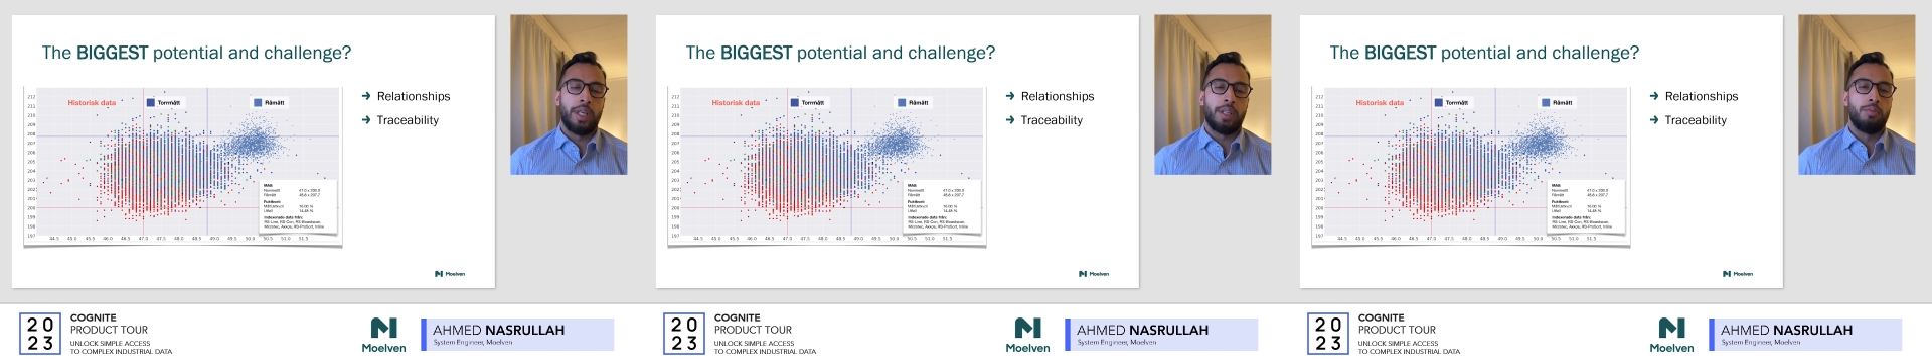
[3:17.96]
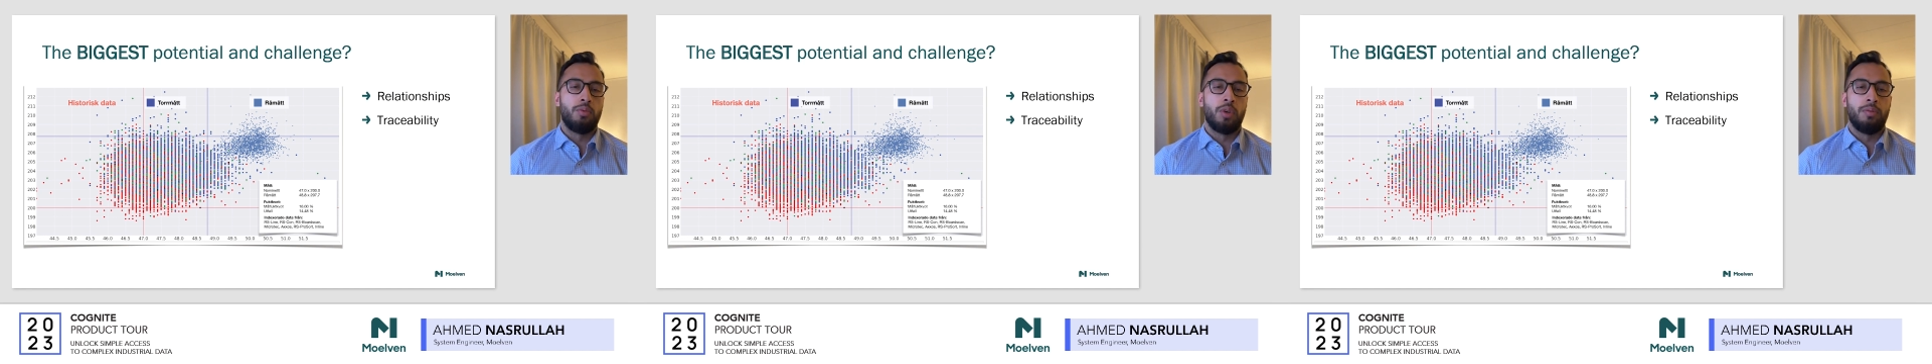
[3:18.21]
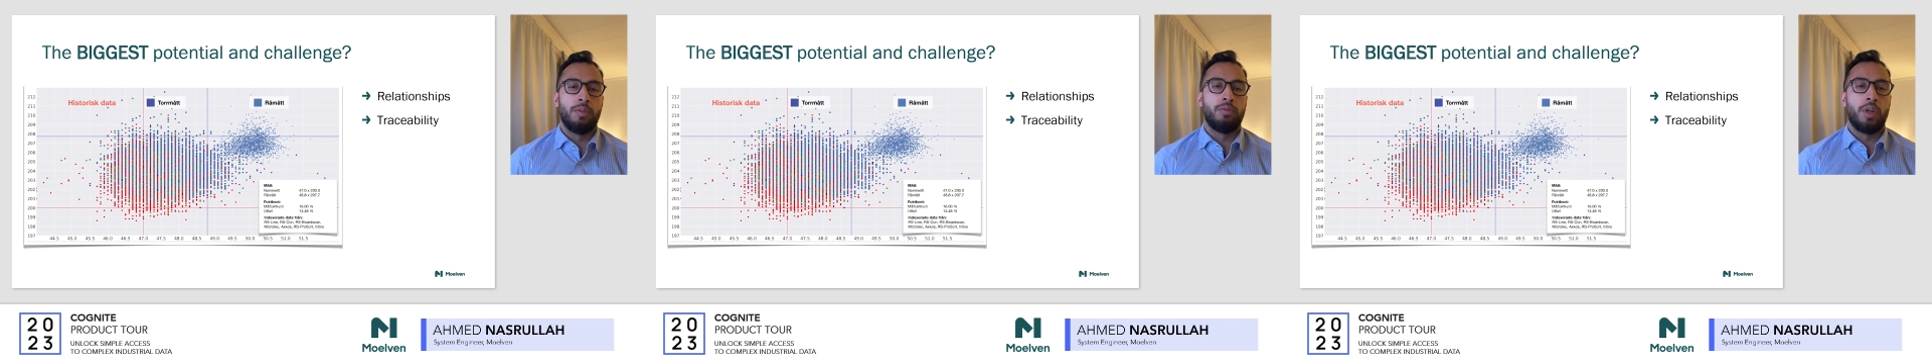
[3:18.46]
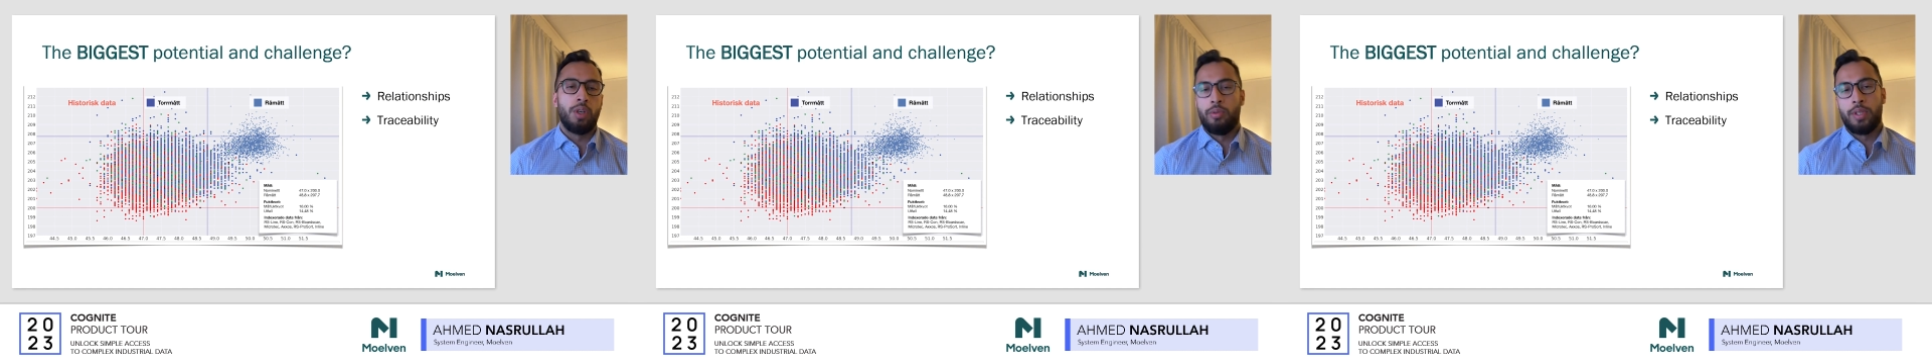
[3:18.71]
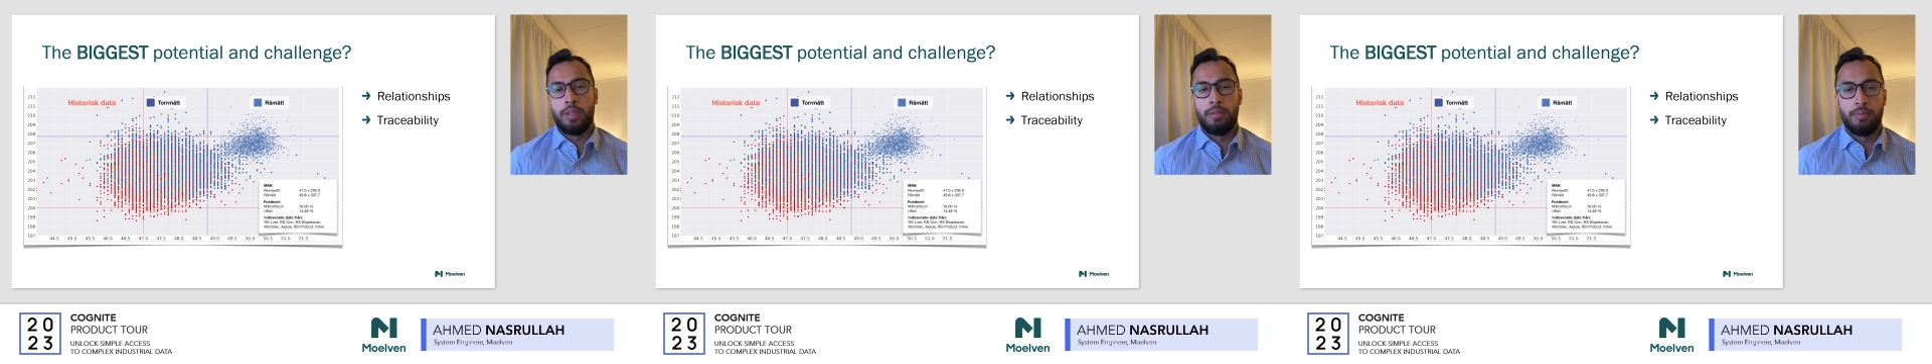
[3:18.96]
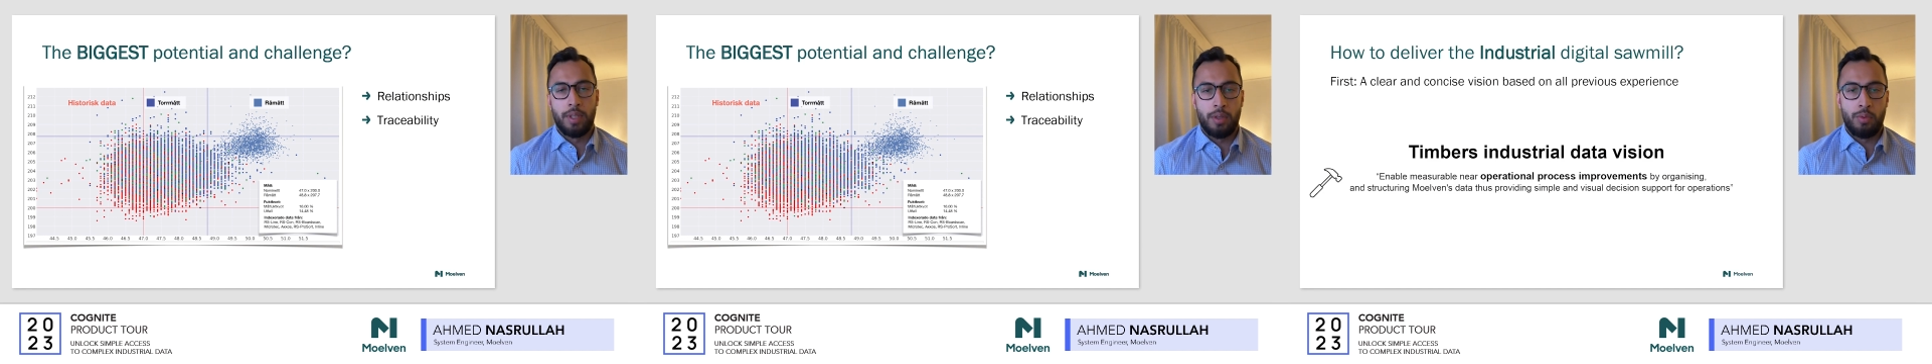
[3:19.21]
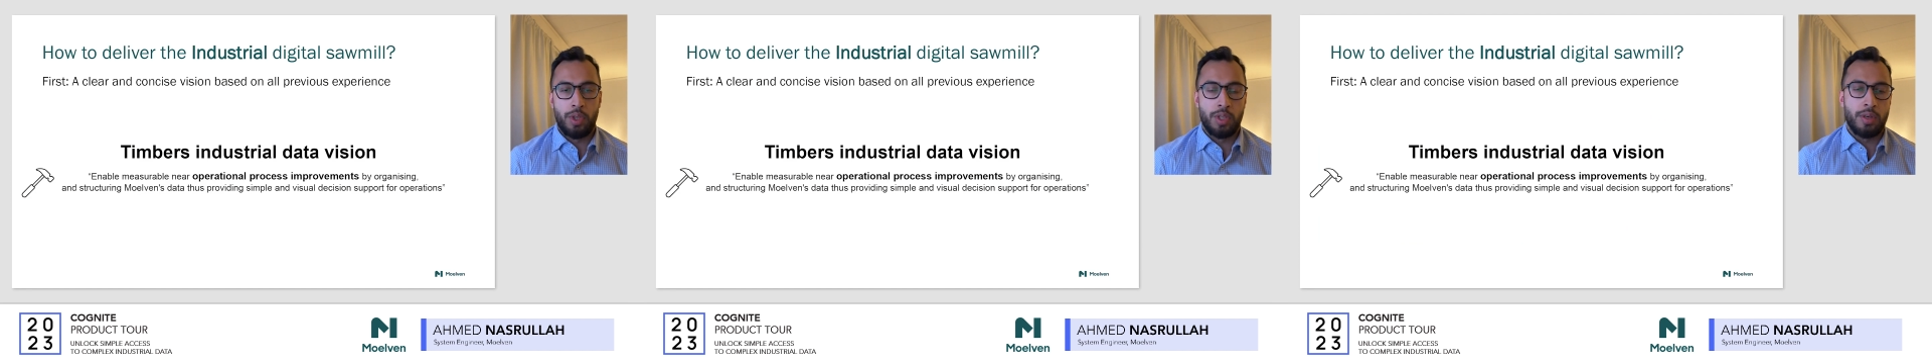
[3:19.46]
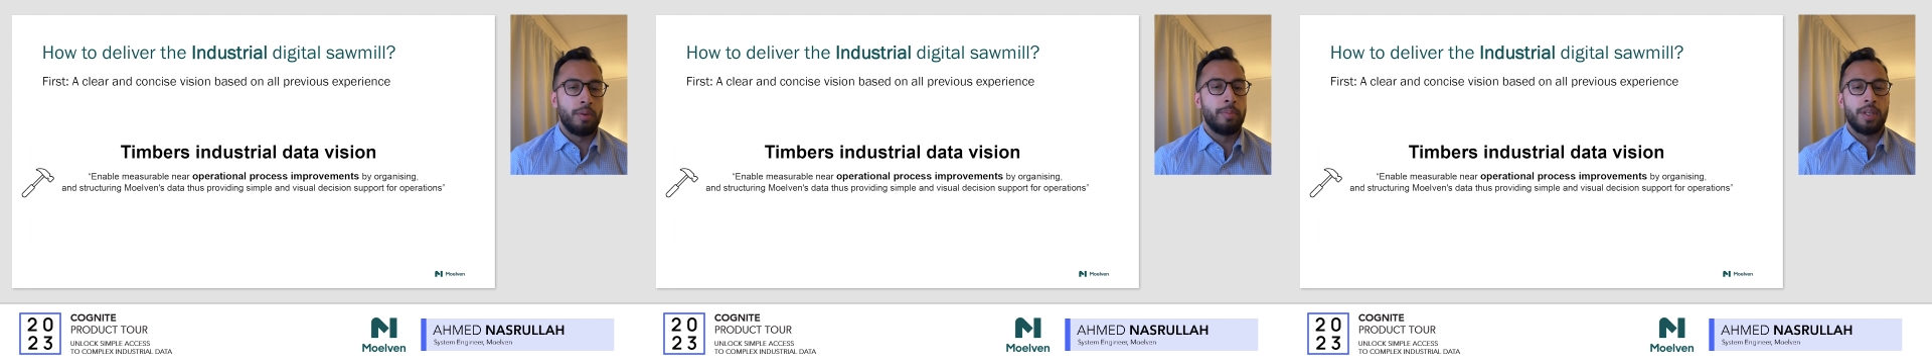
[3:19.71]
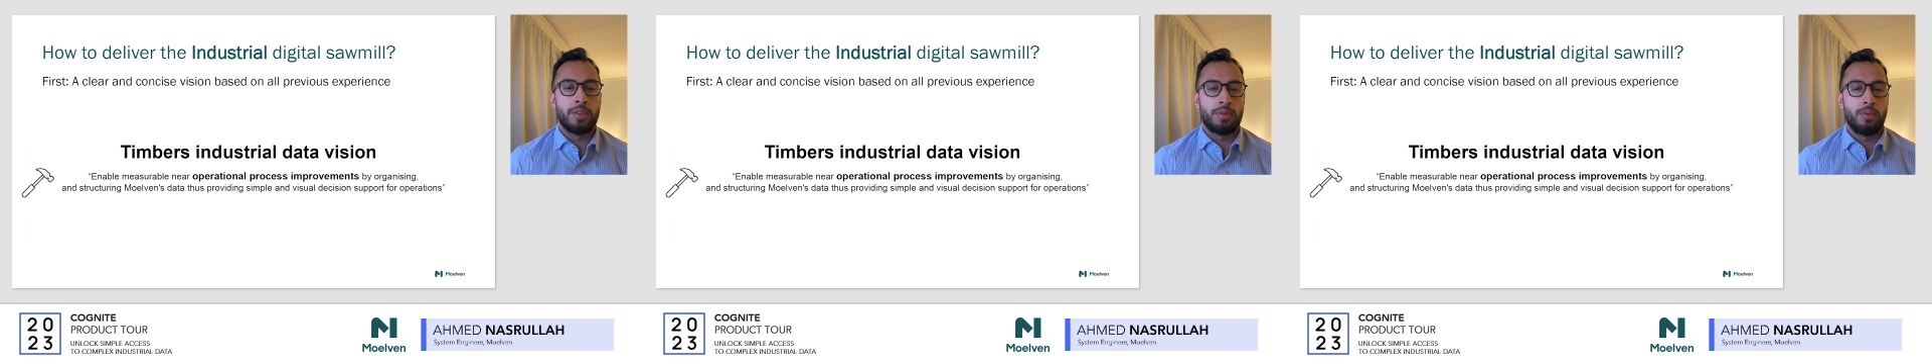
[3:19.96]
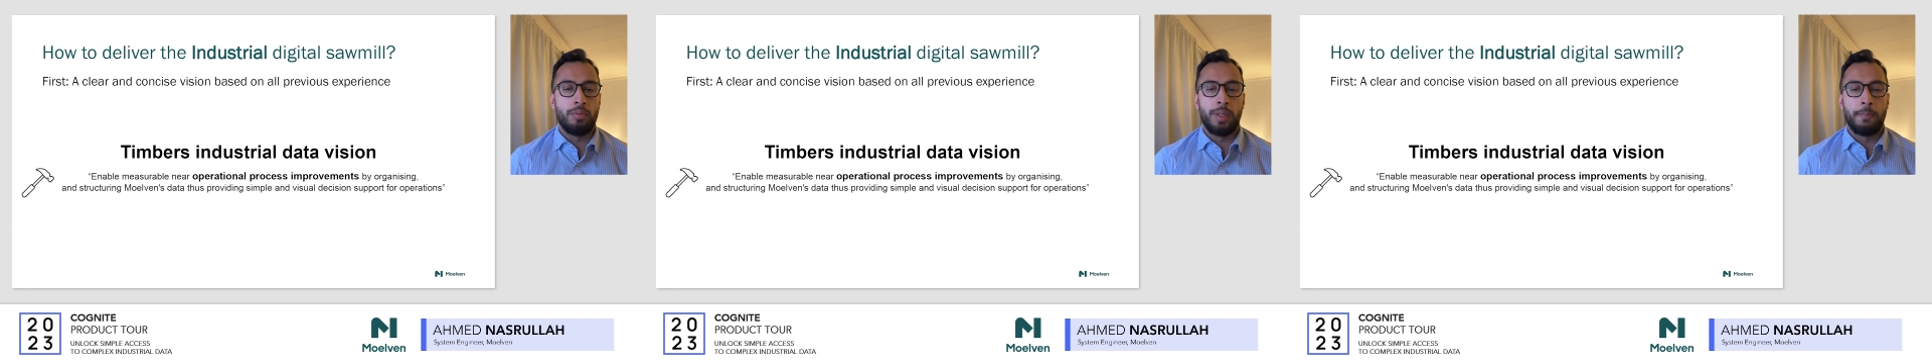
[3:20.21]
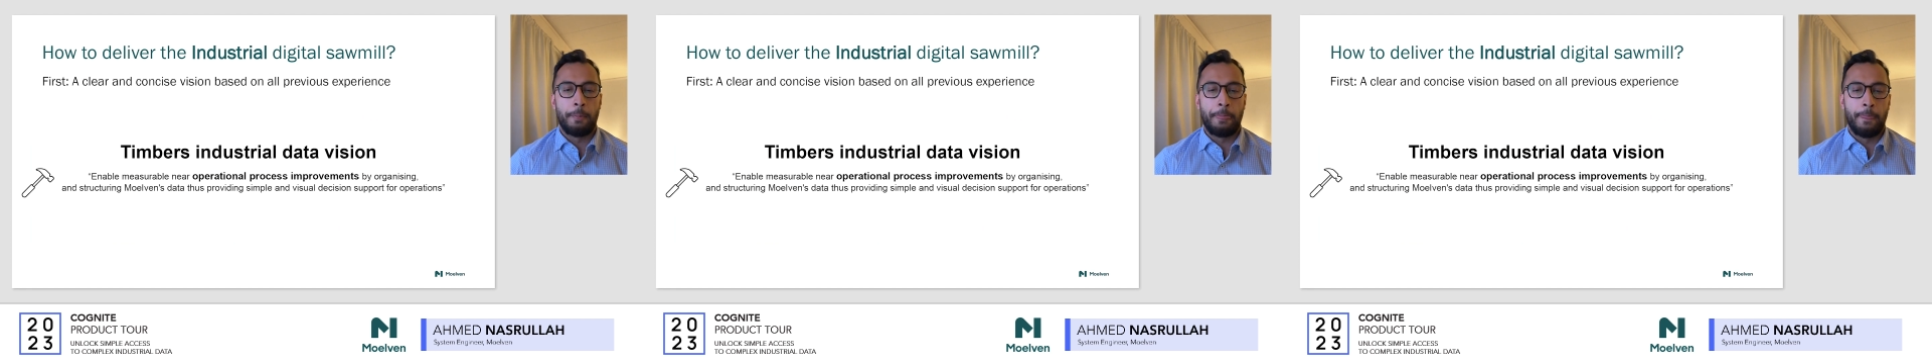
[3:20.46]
at Moelven Demo, which is our biggest sawmill.